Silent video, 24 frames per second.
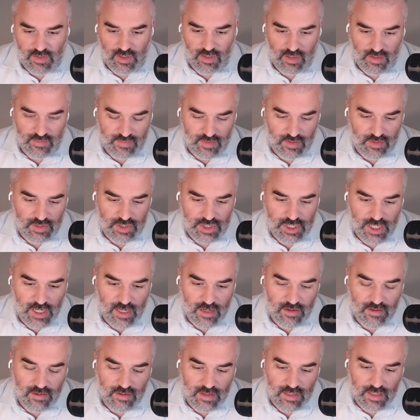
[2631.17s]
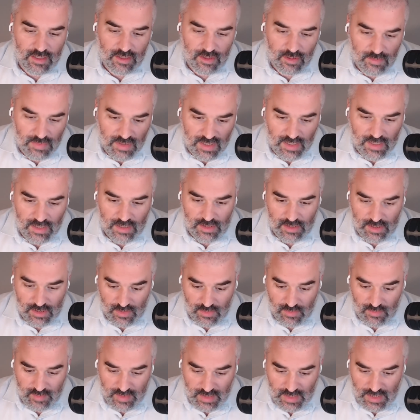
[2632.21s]
off your chair, and then you'll begin
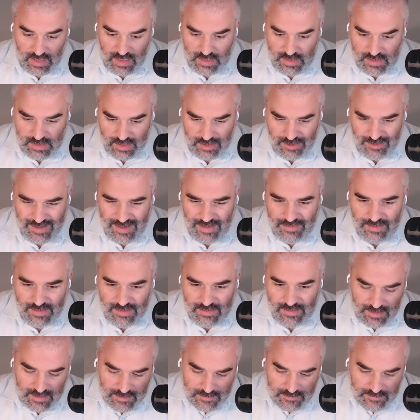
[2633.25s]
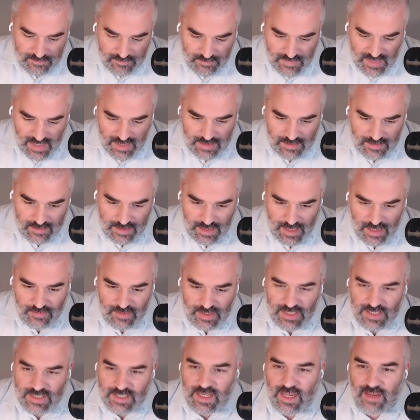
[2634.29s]
to realize that you haven't
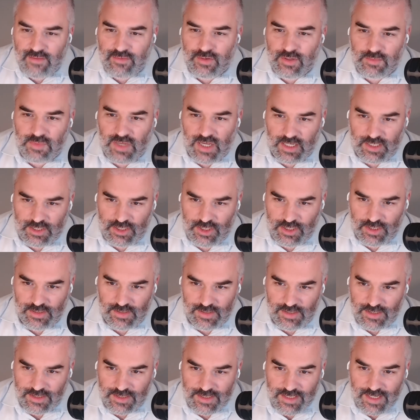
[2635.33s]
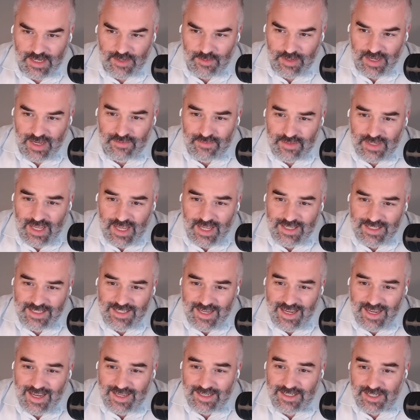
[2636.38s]
discovered much. We have not
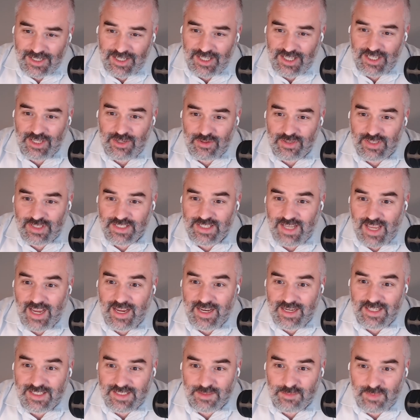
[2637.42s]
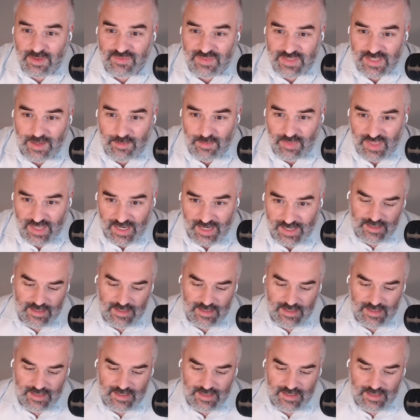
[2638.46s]
yet accused Zionism of something.